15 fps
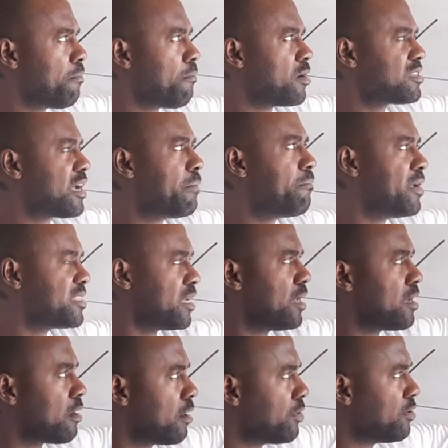but a
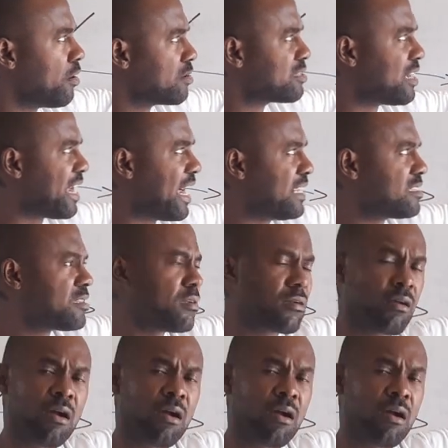metallic conductor at